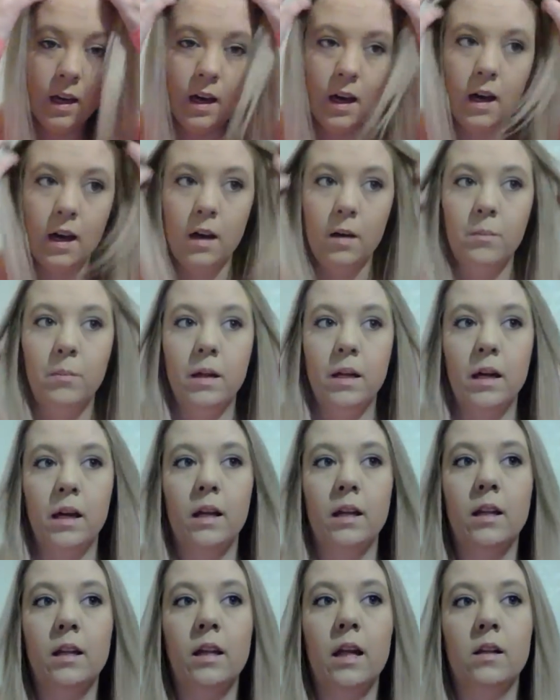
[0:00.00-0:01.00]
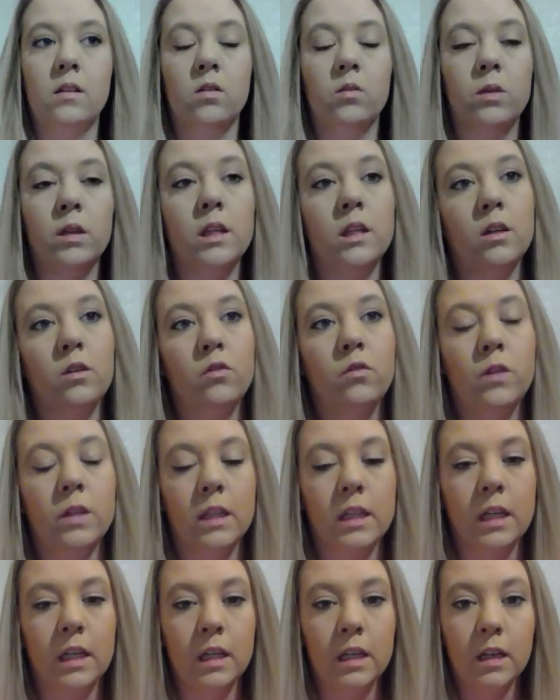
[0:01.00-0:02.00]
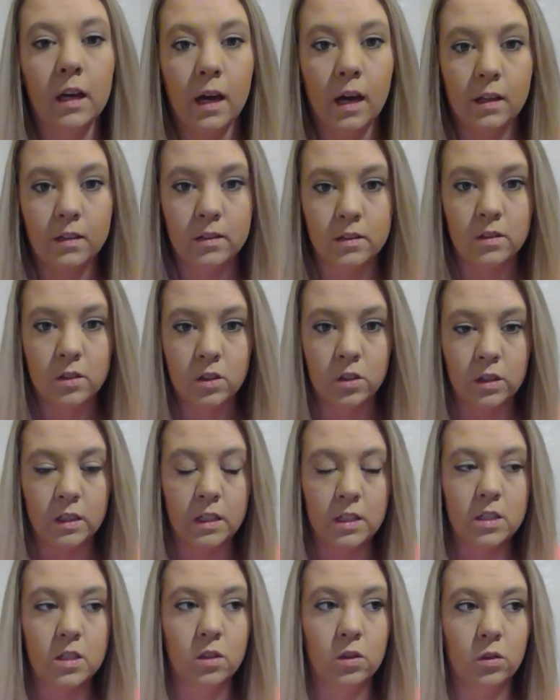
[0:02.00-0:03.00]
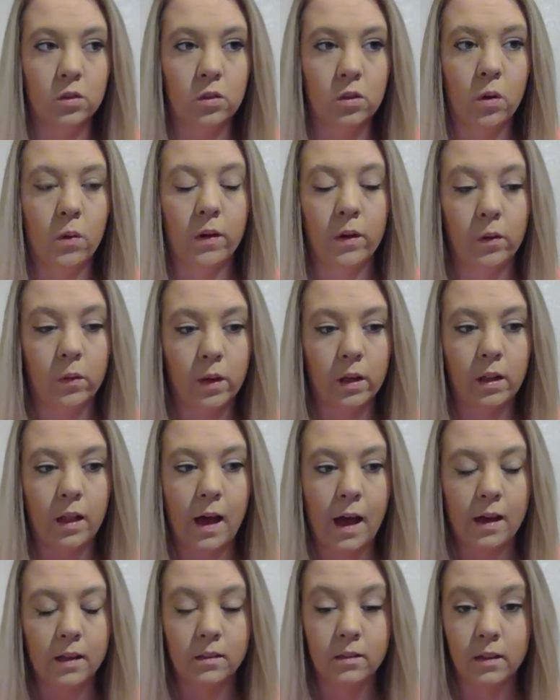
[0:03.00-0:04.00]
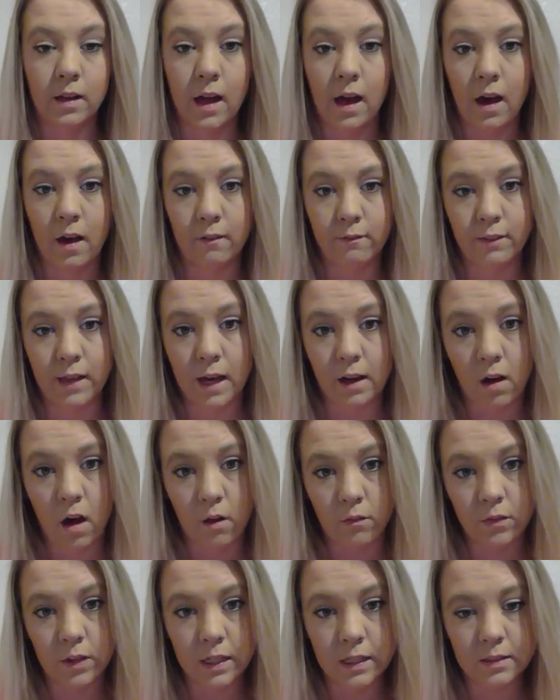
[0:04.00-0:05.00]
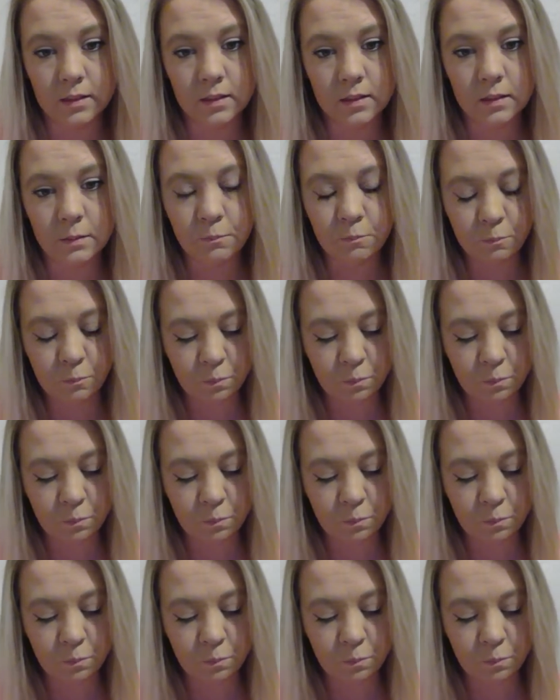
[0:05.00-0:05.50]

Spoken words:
And that's a really good feeling as a student, to go into a class and have that confidence.